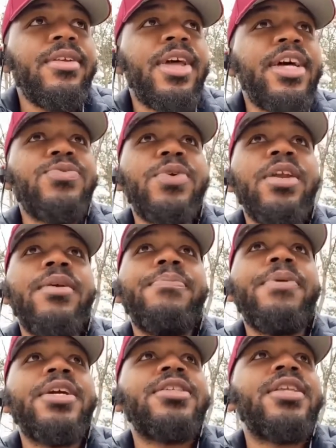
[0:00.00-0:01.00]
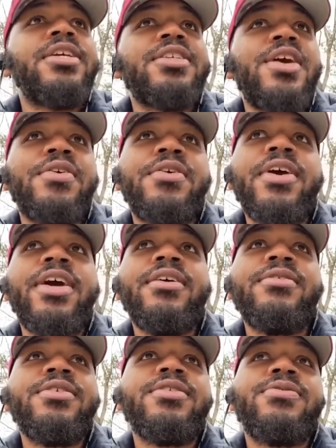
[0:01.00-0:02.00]
that's one of the biggest things i
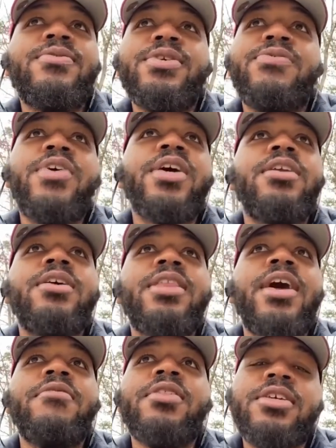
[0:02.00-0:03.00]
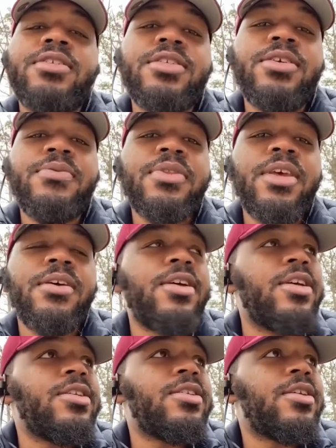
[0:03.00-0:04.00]
regret was was fucking up that relationship with them
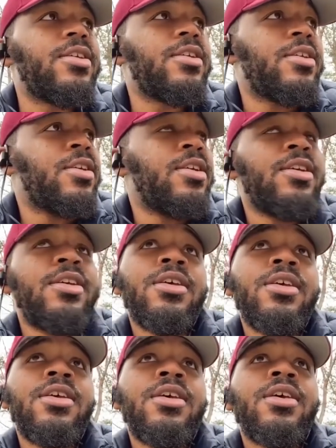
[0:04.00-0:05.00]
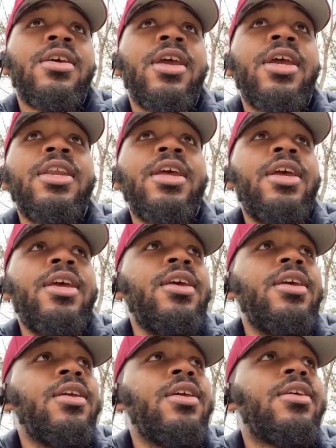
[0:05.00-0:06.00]
because in the
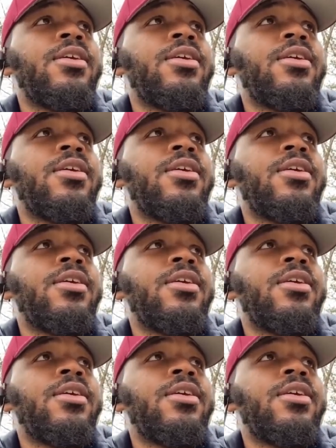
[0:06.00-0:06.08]
end